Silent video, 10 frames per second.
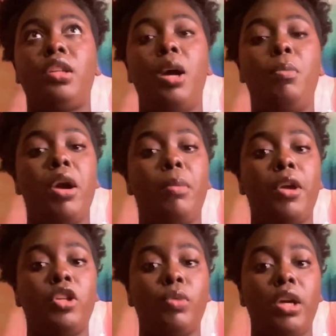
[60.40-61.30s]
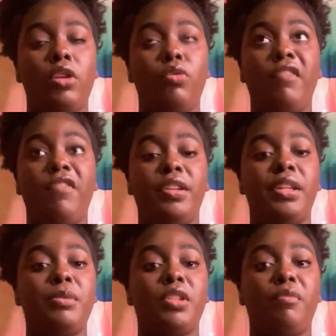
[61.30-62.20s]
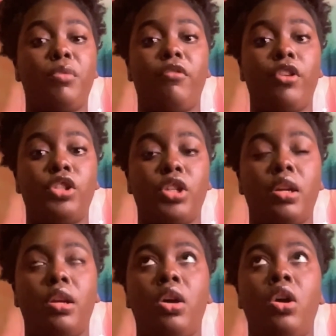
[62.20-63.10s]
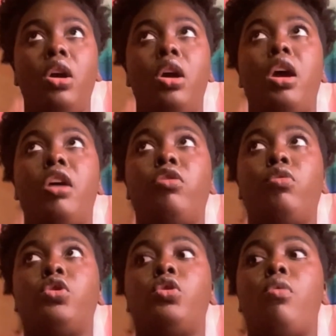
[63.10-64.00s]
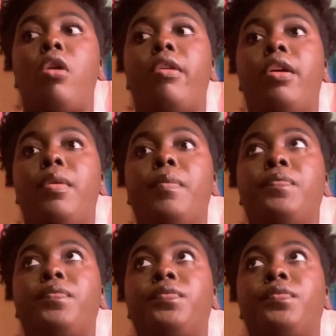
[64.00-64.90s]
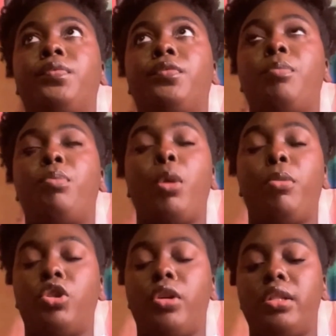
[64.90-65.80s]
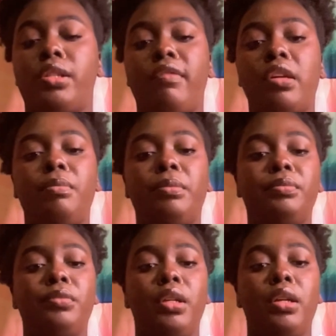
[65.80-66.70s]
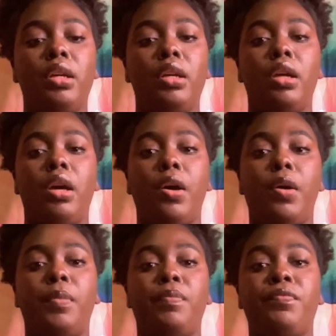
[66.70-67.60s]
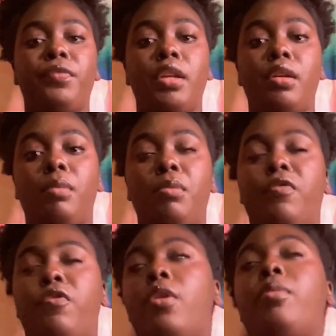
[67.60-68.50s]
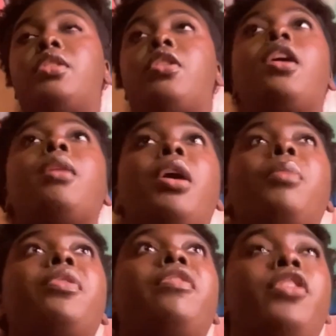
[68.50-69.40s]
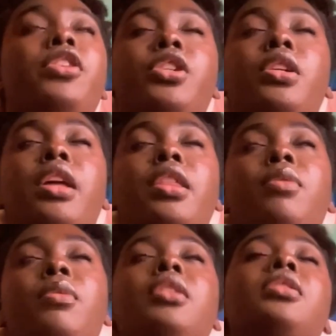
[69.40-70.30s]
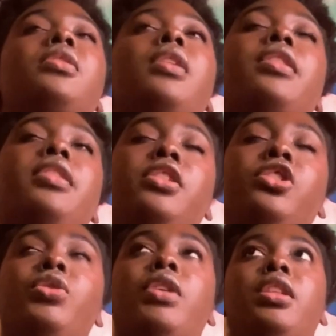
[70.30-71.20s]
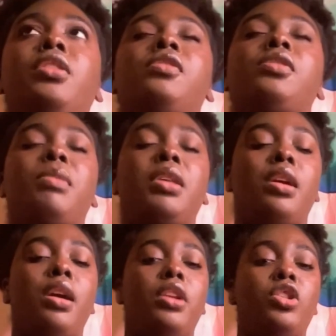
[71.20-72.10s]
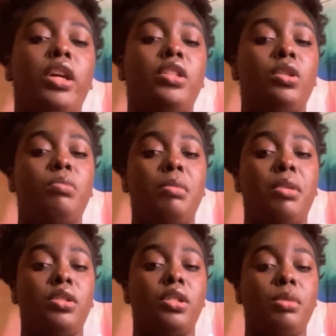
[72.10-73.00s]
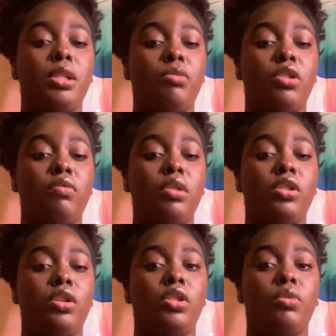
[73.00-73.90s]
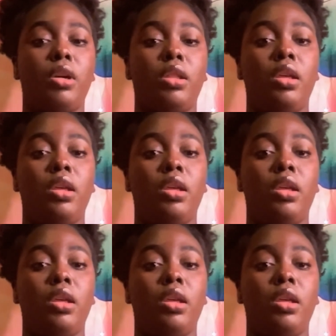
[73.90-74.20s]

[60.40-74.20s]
perpetuated, who are victims of perversion, and those who are perpetrators of it. Um, Before we talk about perversion, I think we need to look at the history. I think this is something I try to do my best to be as much researched with.